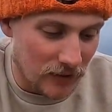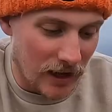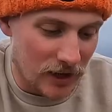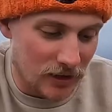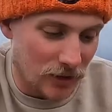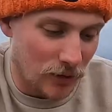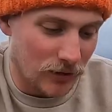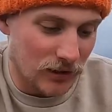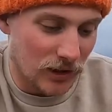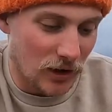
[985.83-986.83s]
And then you've
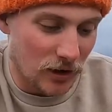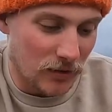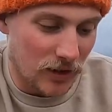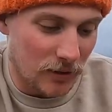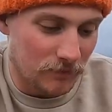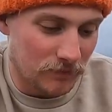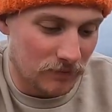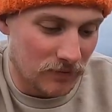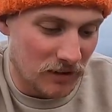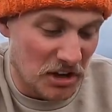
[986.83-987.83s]
obviously got the
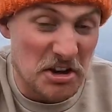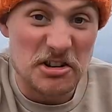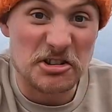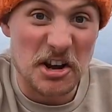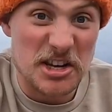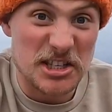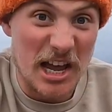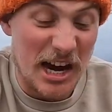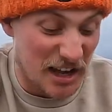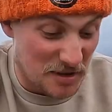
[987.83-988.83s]
shite
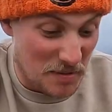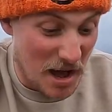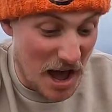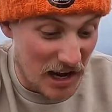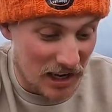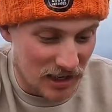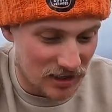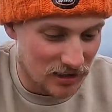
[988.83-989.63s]
sack at the back.